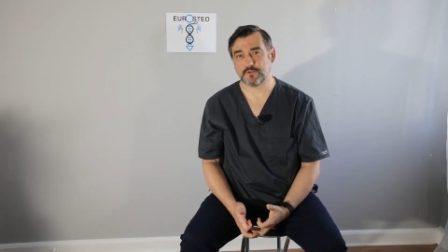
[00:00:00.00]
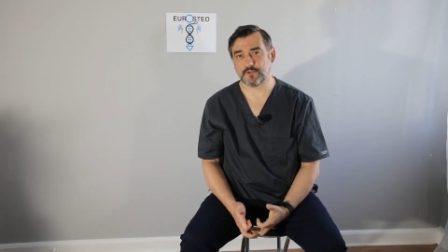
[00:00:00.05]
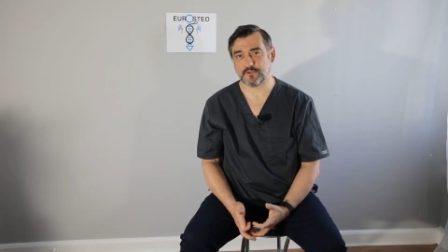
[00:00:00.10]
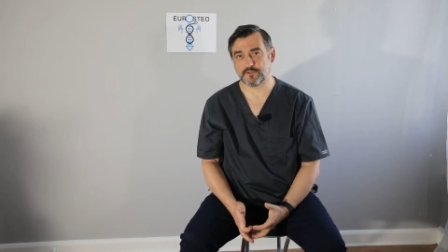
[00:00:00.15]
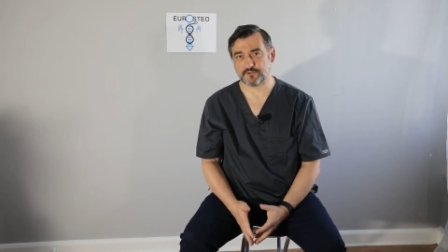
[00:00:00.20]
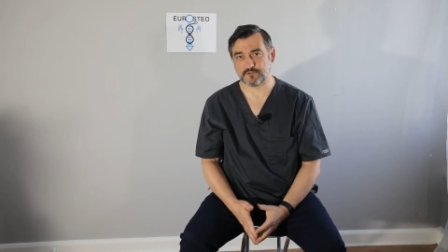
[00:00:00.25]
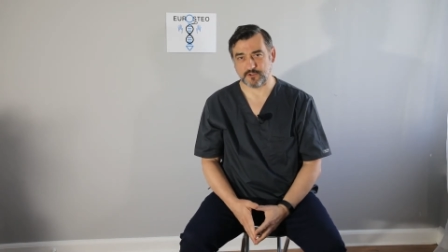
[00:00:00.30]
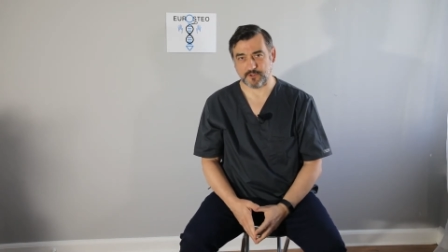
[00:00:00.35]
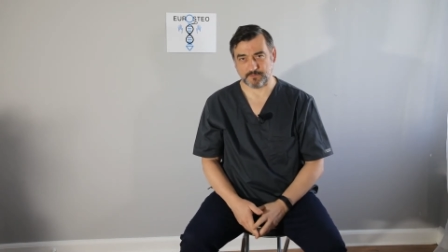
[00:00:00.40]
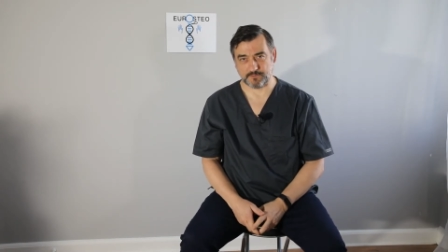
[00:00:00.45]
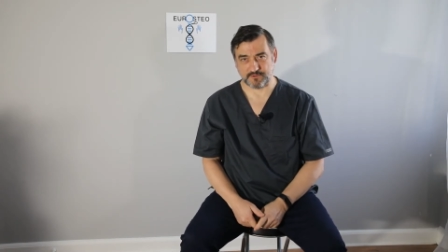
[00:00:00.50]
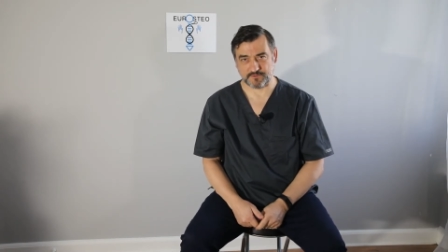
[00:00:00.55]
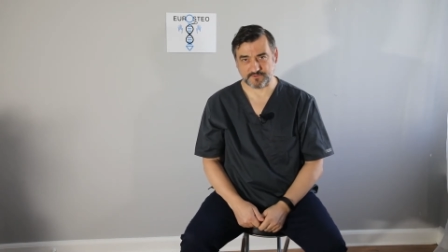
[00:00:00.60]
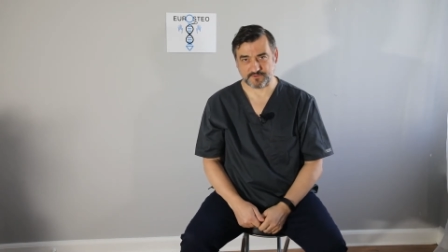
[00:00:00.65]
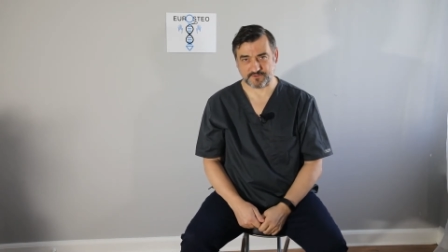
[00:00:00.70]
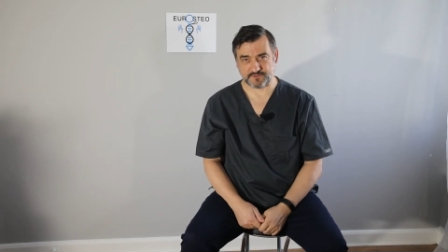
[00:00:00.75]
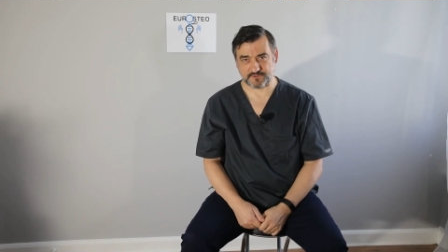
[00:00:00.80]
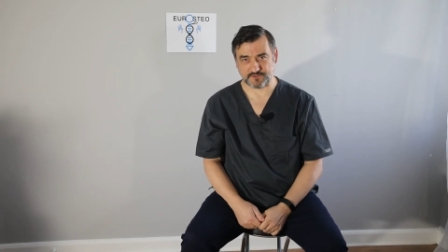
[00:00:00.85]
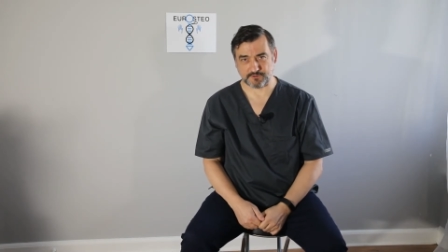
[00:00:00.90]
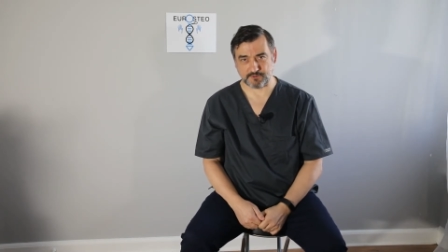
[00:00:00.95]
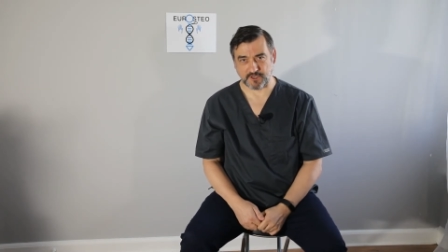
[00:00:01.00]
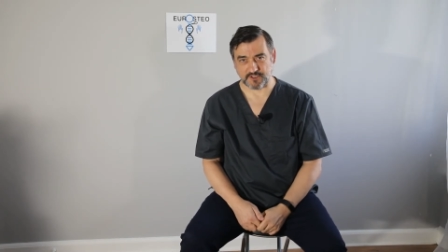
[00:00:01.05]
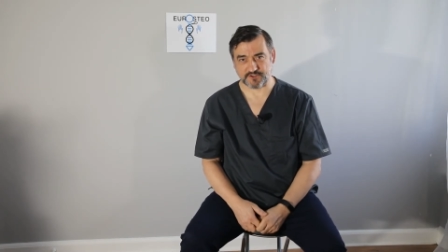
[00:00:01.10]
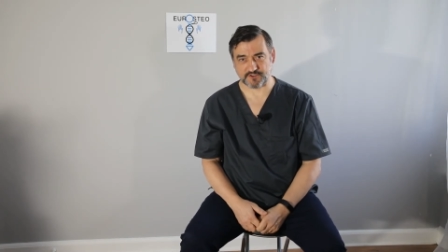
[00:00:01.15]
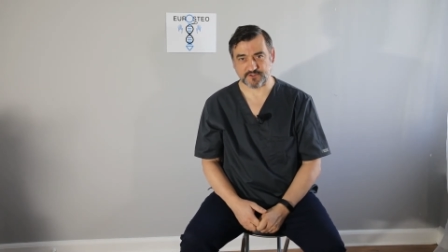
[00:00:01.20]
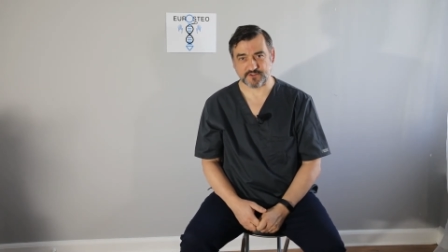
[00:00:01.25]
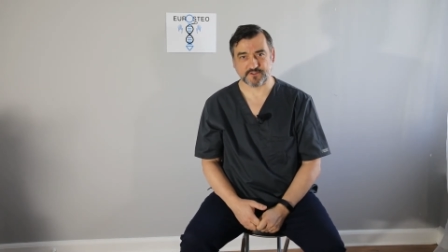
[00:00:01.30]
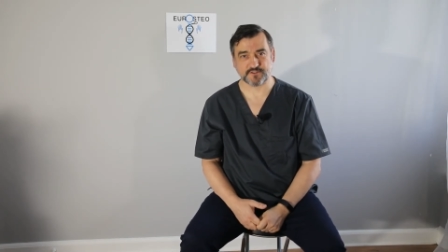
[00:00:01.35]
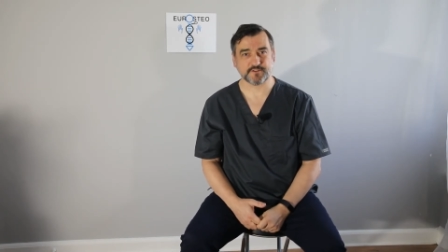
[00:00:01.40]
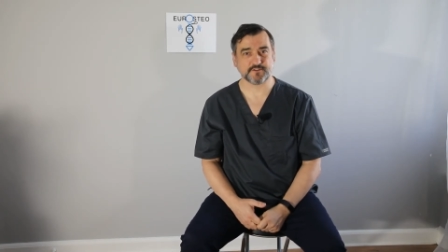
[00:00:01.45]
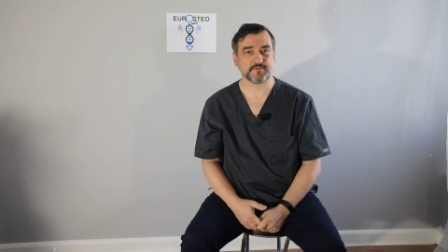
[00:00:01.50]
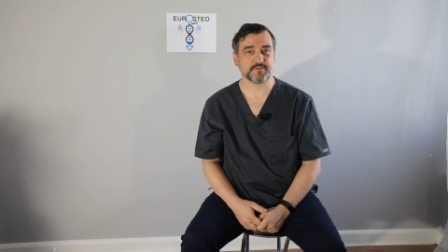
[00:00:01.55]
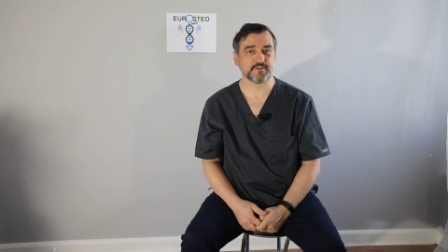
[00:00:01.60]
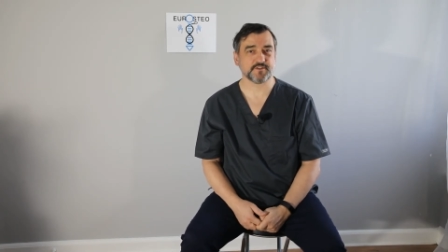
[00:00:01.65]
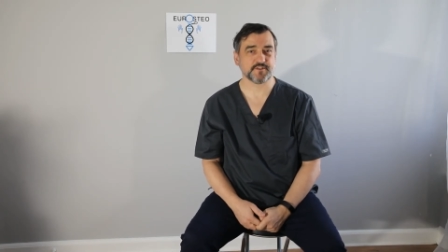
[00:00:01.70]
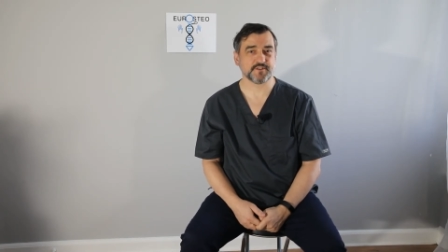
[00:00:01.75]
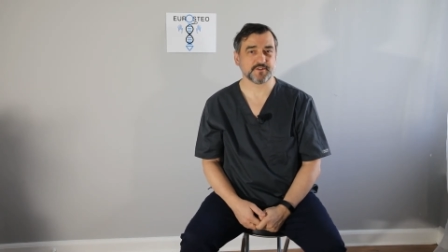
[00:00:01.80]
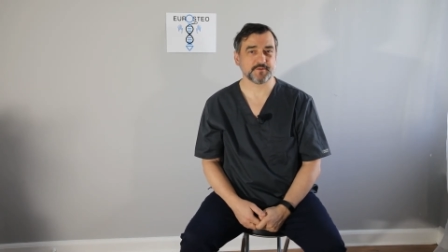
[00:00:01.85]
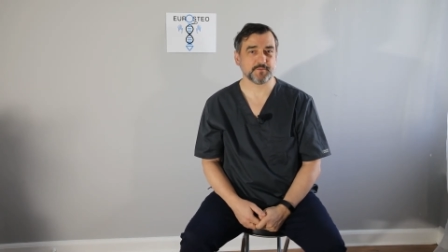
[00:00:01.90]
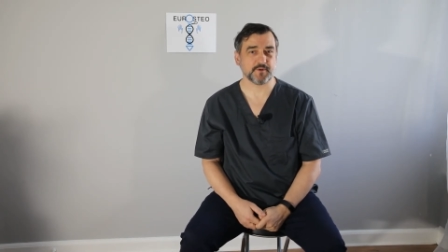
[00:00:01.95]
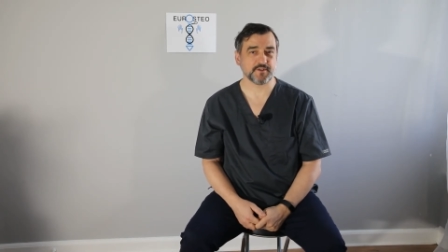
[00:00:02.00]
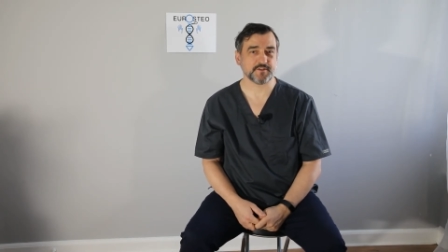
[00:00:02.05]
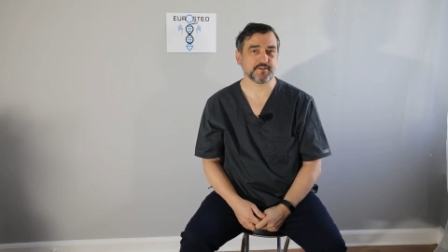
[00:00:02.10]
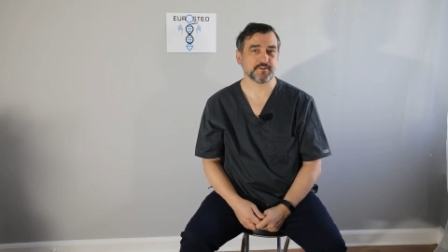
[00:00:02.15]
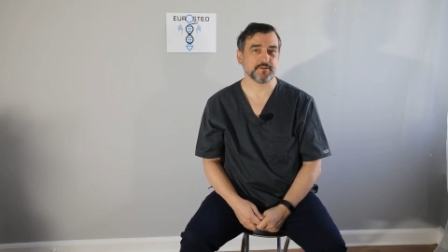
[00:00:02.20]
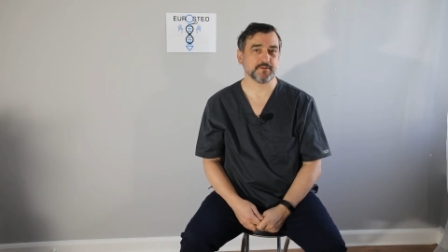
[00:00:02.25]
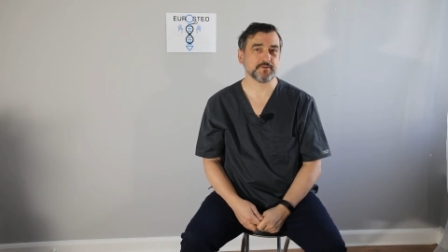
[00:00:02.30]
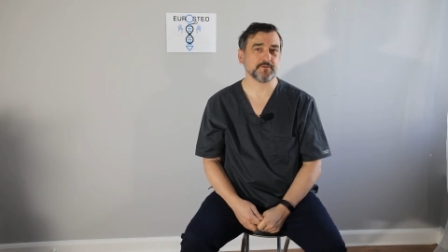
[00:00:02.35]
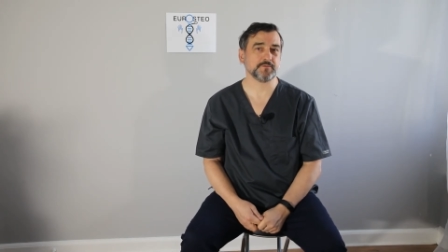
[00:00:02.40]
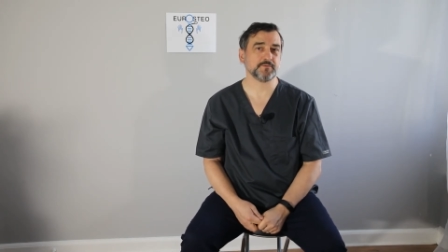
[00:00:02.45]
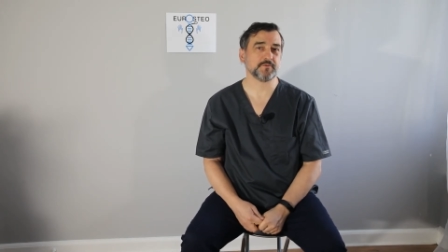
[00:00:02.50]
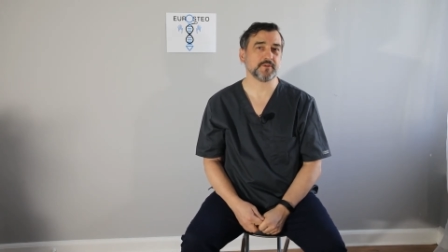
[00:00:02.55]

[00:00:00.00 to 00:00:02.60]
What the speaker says: on top of the stretches for this muscle,